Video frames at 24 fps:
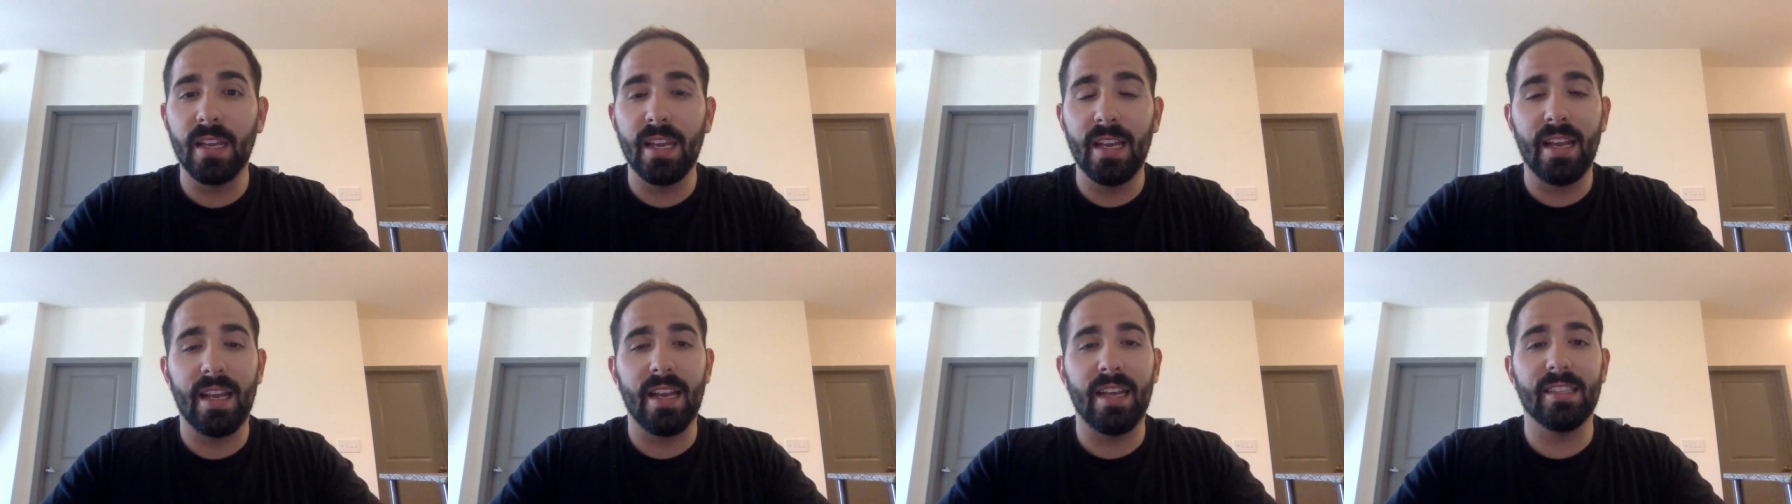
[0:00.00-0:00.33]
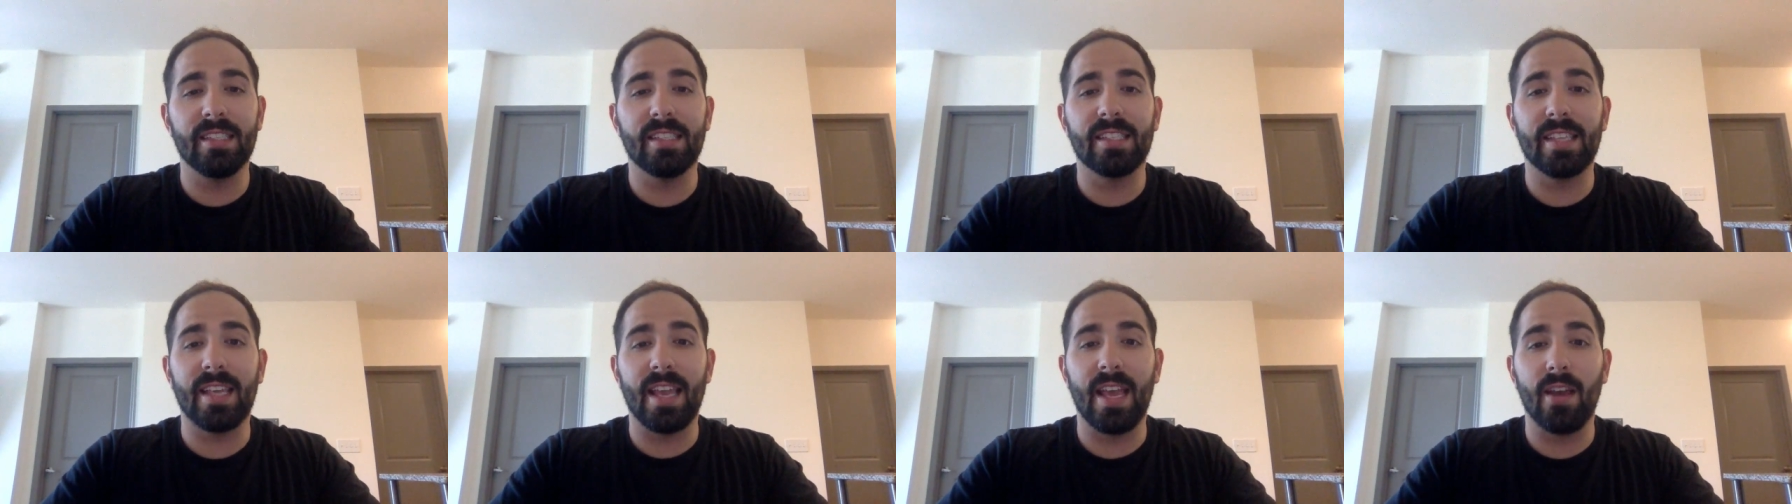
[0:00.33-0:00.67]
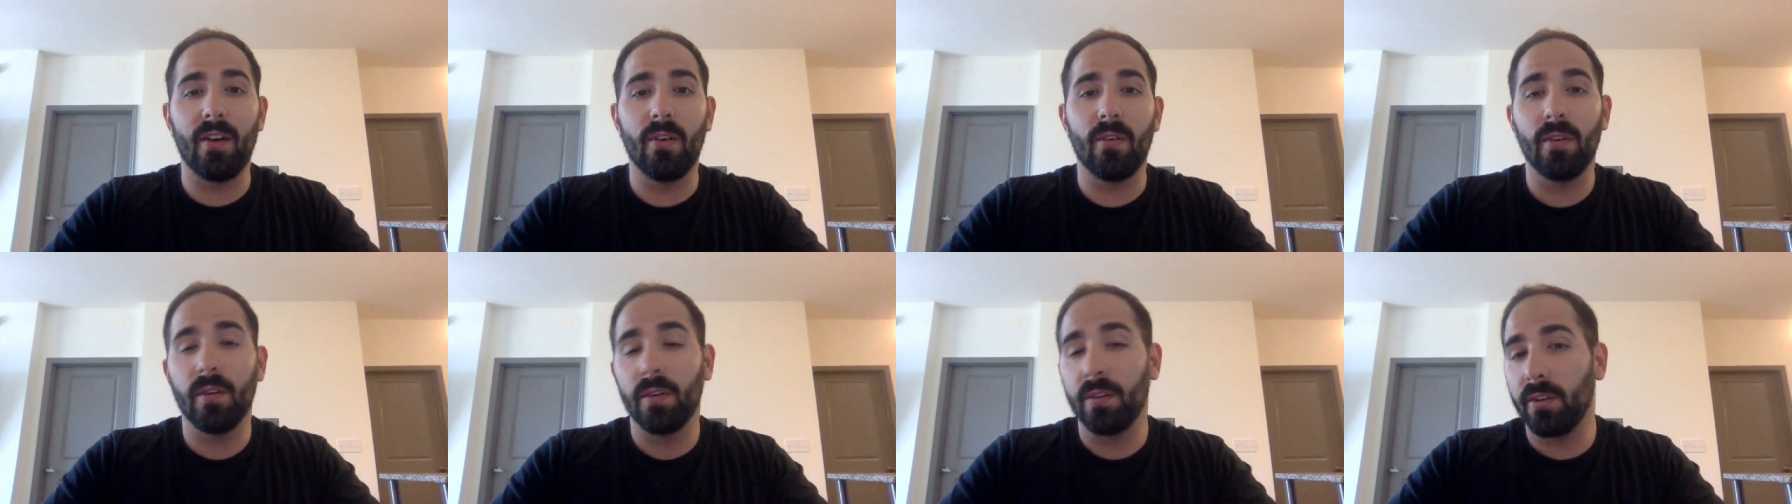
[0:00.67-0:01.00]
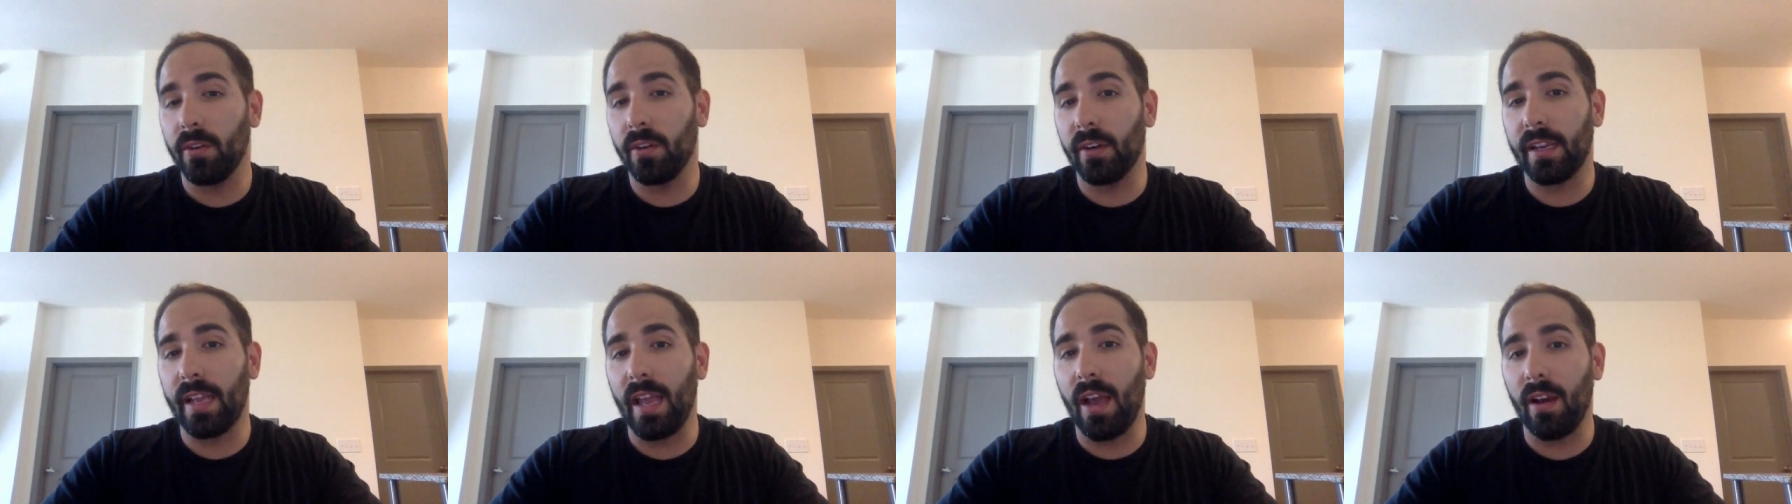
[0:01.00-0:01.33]
and scale
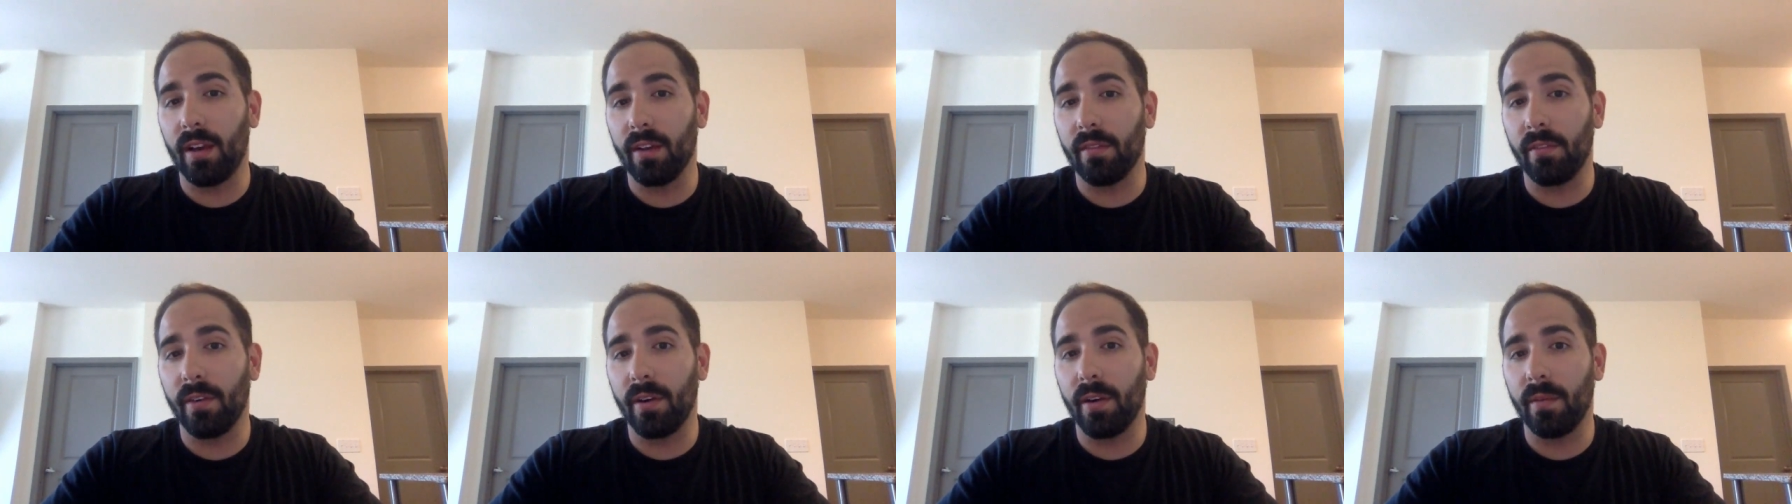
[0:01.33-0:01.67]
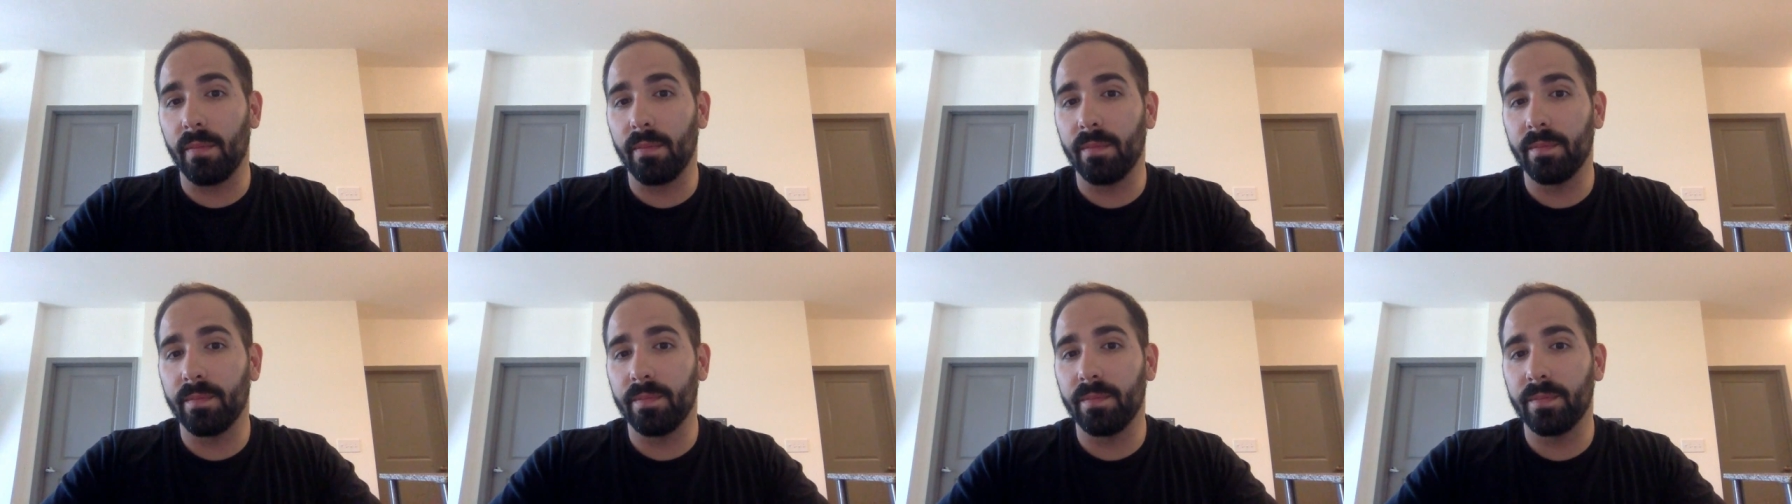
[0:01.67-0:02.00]
your accounting firm.